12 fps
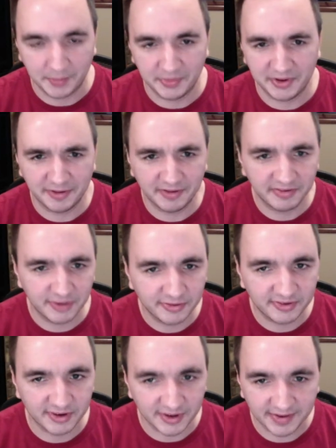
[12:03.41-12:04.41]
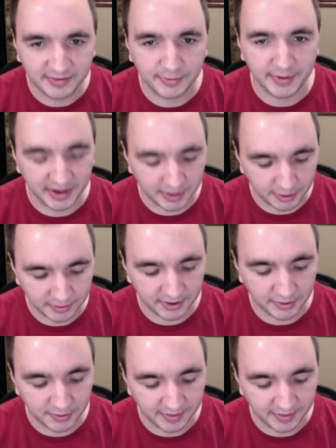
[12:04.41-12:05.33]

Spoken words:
There's no service where you can go to